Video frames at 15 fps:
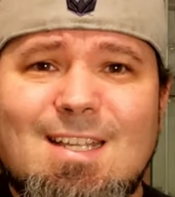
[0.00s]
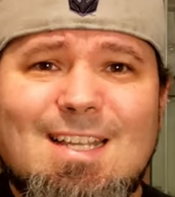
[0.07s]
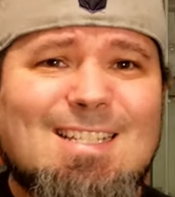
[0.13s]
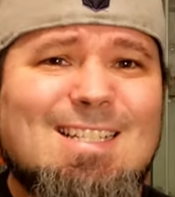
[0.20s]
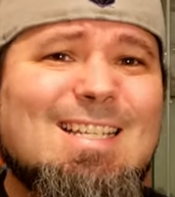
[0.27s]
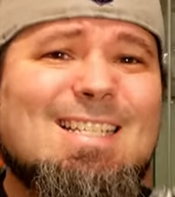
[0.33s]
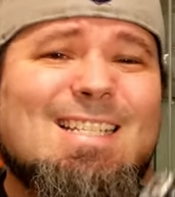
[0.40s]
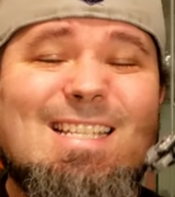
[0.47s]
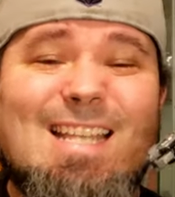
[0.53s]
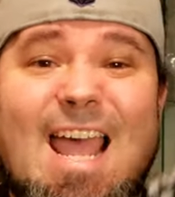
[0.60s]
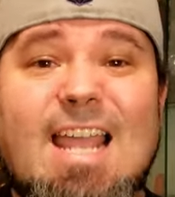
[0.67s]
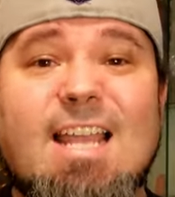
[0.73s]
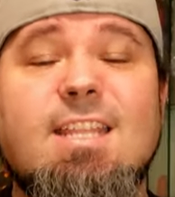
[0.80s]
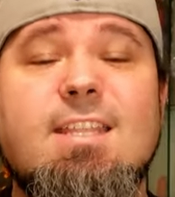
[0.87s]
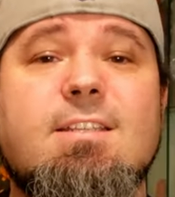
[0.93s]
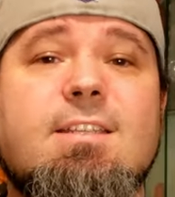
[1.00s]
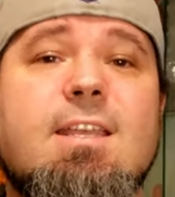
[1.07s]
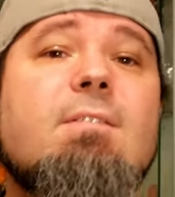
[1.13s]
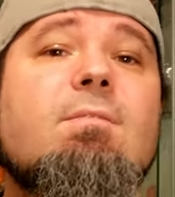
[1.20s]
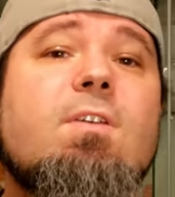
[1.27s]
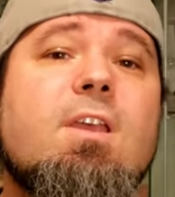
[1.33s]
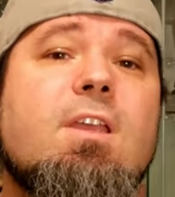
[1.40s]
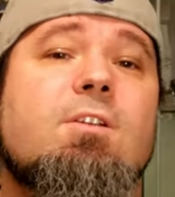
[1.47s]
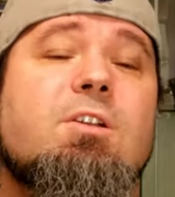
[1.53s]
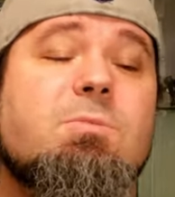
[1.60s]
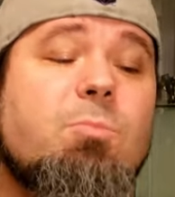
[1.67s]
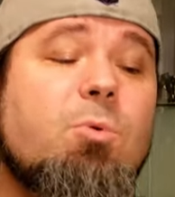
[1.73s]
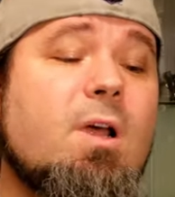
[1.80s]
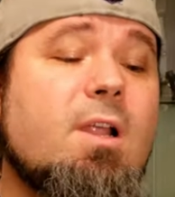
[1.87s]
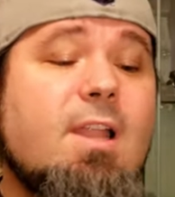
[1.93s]
He's exactly the same figure as
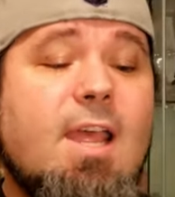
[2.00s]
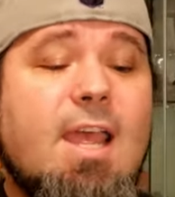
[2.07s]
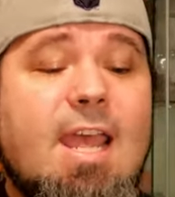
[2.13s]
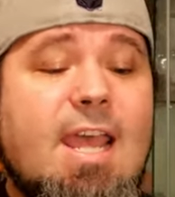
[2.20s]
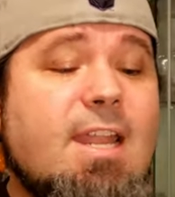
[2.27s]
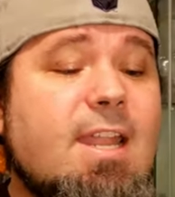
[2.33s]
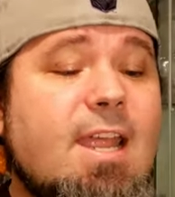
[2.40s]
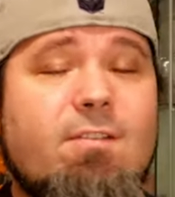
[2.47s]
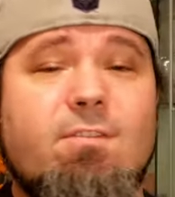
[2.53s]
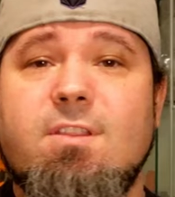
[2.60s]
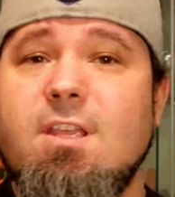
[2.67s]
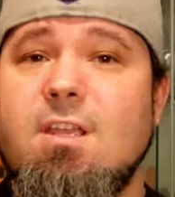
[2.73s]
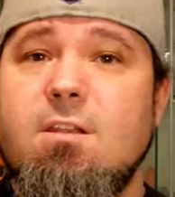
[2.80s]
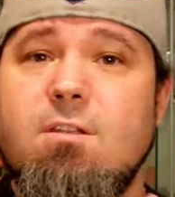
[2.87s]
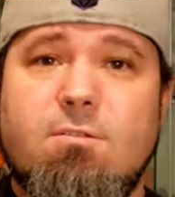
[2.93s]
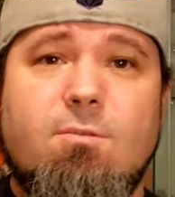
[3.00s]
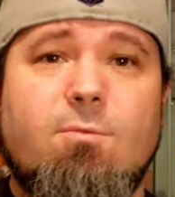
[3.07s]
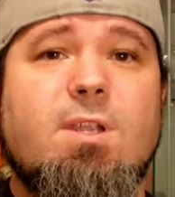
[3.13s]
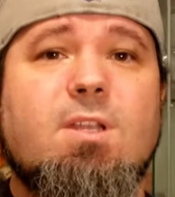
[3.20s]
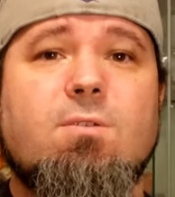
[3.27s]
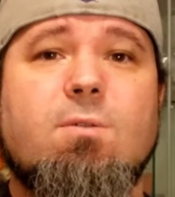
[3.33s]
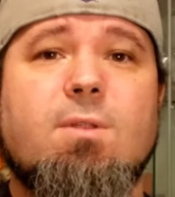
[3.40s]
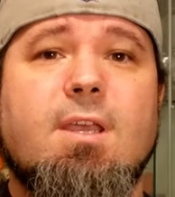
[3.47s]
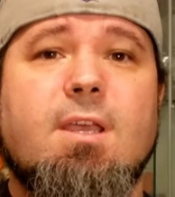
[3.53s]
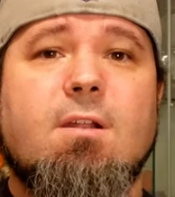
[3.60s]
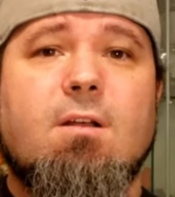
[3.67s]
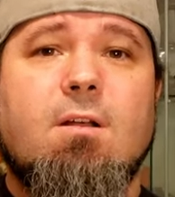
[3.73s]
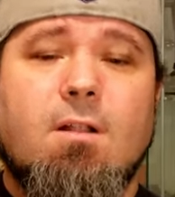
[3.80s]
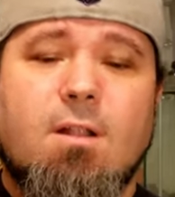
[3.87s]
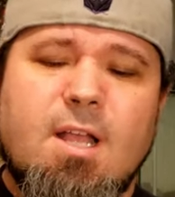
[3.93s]
Brunt. Head, everything, no retooling at
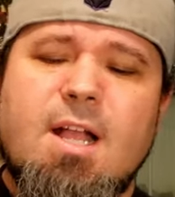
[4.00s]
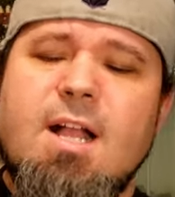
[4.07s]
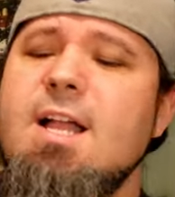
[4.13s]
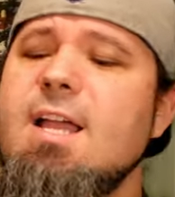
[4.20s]
all.